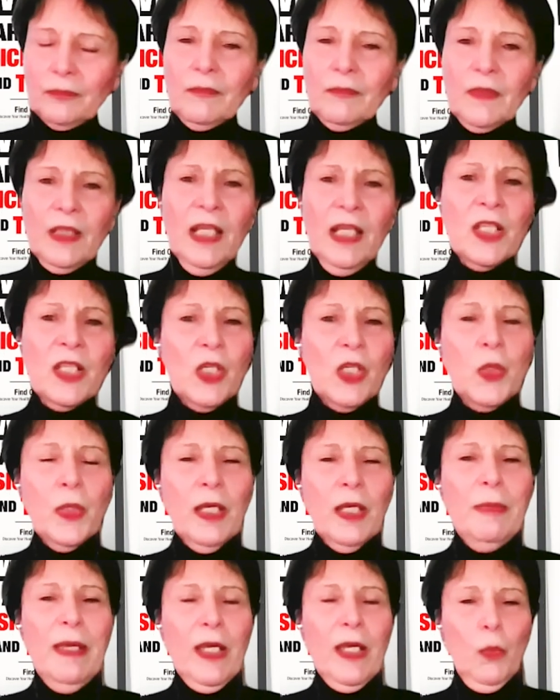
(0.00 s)
And so you
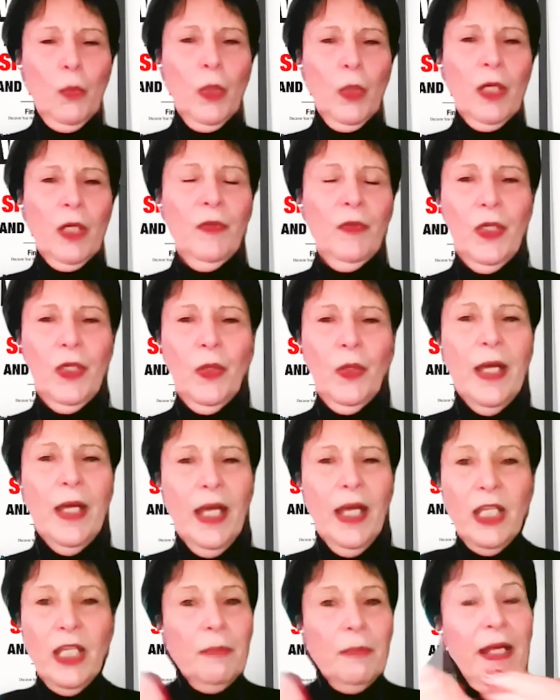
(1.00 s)
can make it work for you.
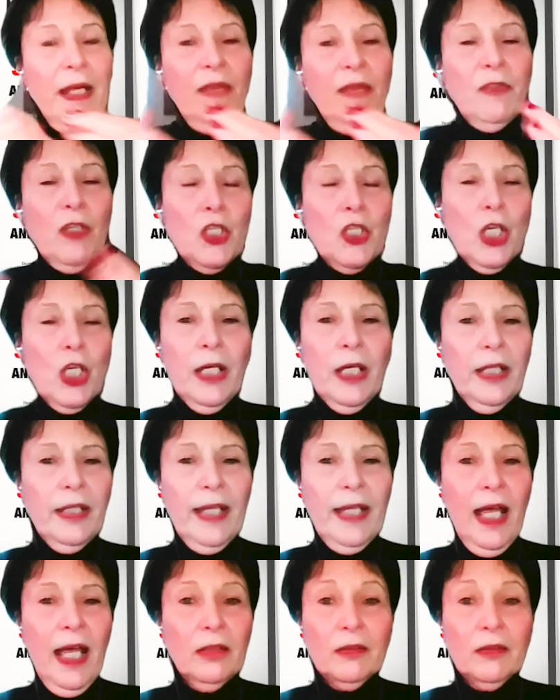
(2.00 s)
And you might have to chunk it
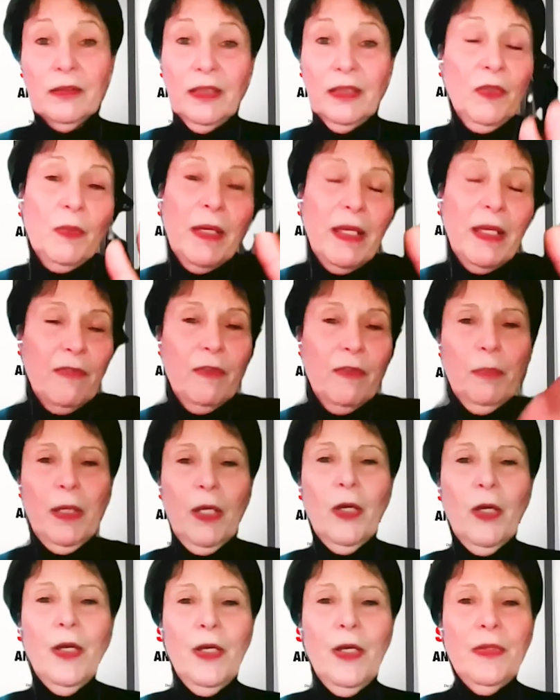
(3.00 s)
down. If you have a
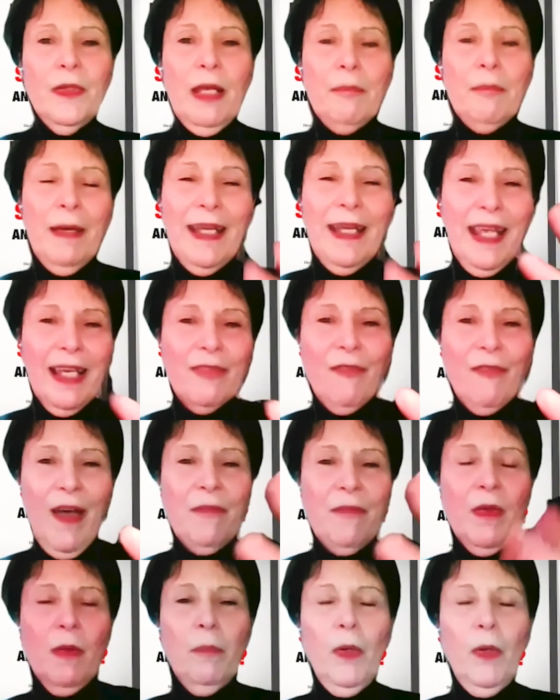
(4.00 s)
barrier that might have
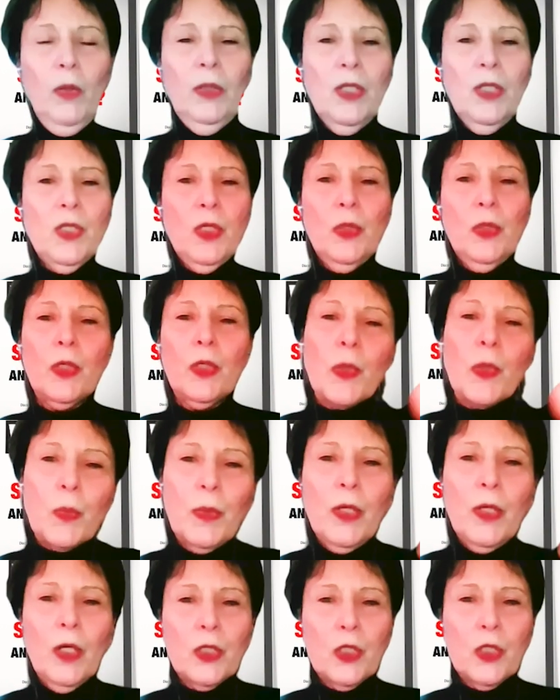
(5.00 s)
five components to it, or
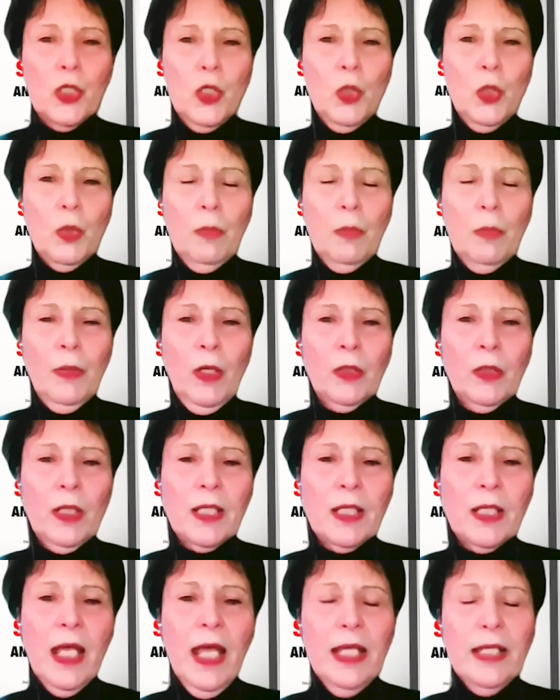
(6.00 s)
three or two
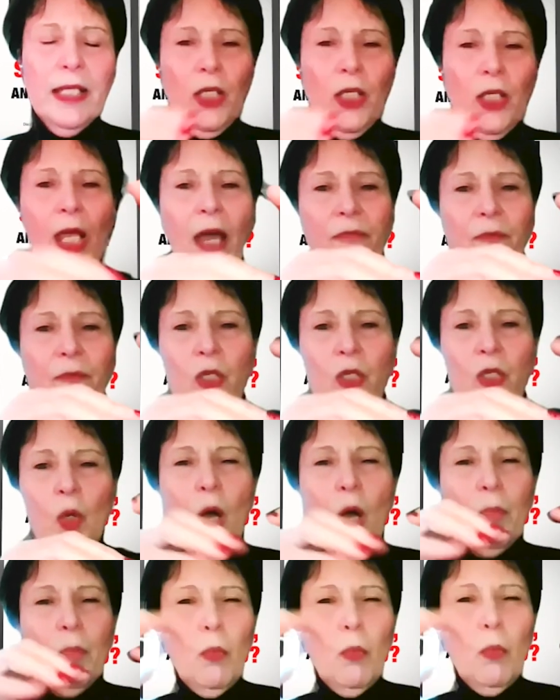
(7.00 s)
components that you have to do,
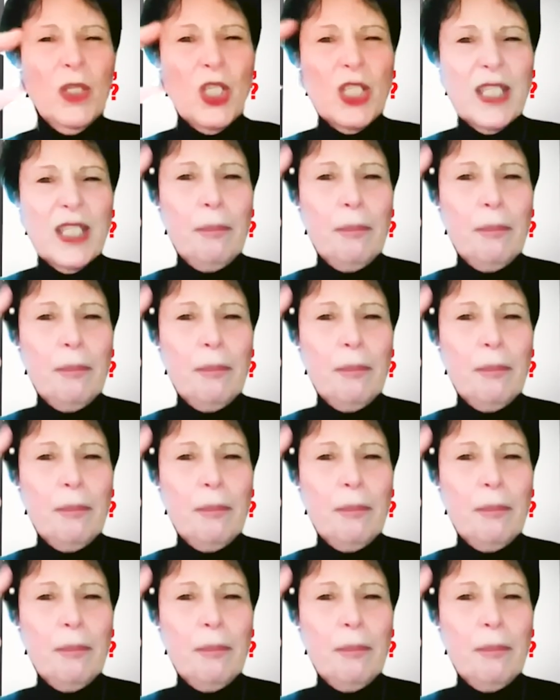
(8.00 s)
but what's the